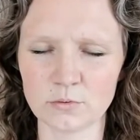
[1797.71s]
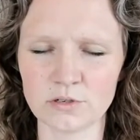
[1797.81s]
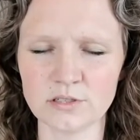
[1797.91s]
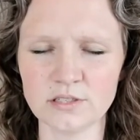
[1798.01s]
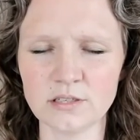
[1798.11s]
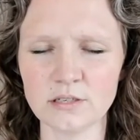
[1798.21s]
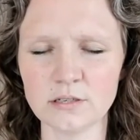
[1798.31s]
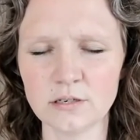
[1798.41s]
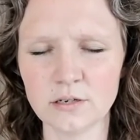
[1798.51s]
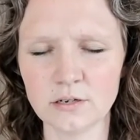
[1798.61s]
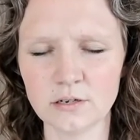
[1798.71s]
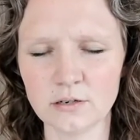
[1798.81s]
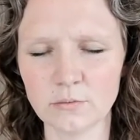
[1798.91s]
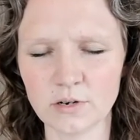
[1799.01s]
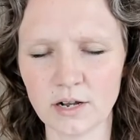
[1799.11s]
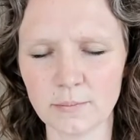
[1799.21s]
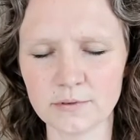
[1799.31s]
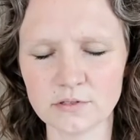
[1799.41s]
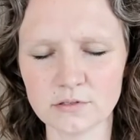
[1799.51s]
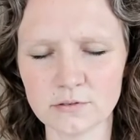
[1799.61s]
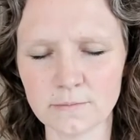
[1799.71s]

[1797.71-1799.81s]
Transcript: wanna see what happens.